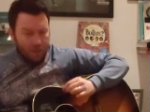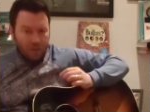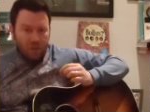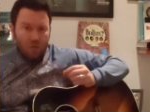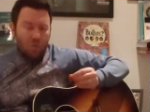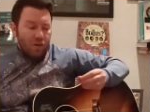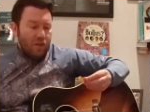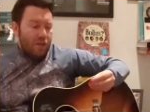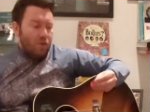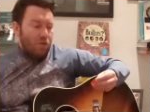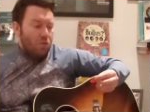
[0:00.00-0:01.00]
You don't want
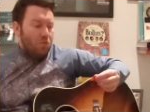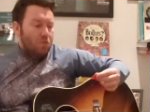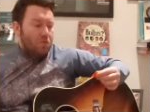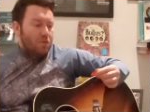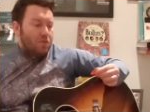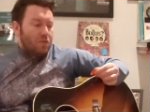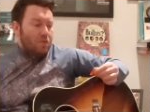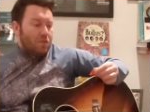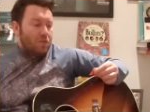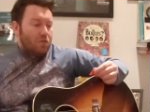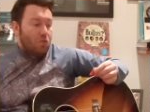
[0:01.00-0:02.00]
to hold
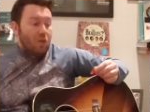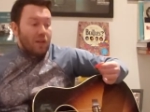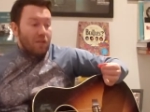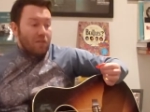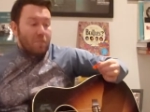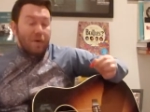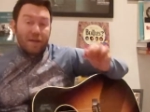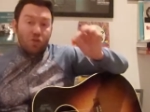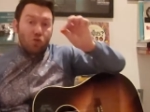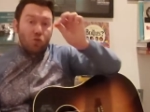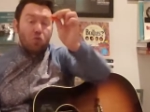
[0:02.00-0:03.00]
too little of the pick and
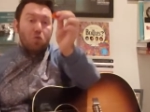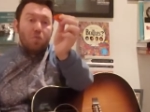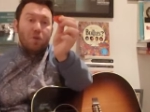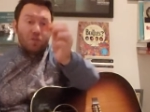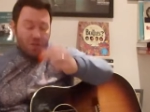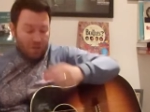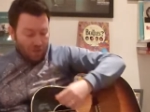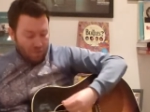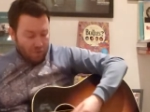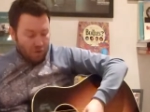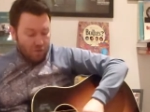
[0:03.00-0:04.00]
show too much,
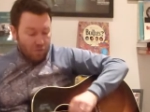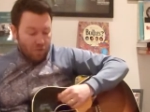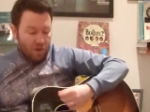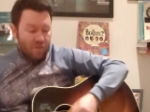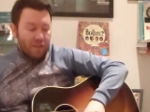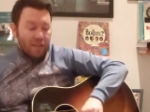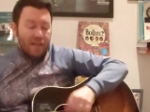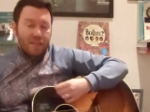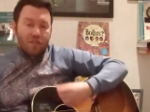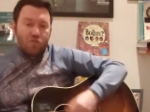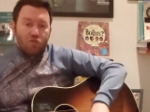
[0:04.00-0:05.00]
because it will give you less
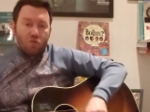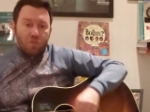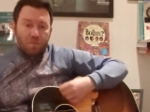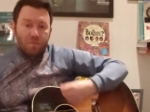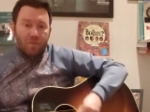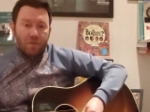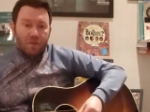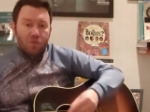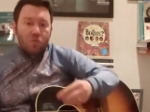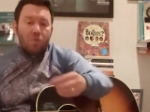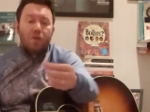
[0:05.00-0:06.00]
control.
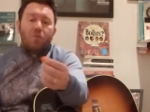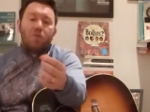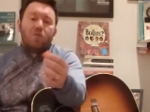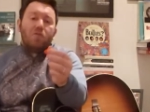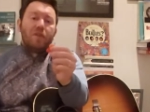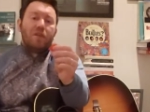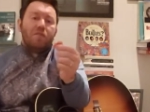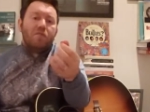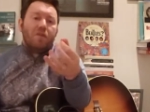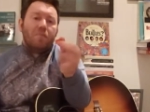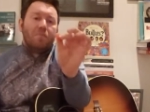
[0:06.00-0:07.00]
So what you want to do is finger and
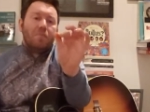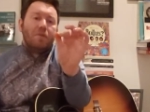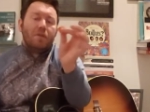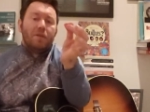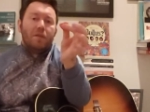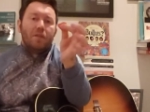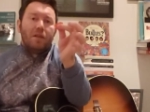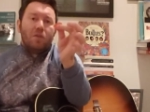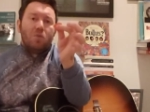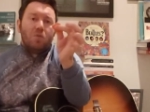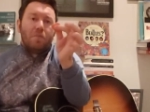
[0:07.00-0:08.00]
thumb and
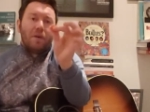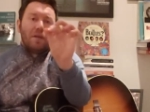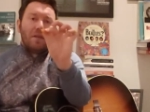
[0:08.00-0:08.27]
hold the pick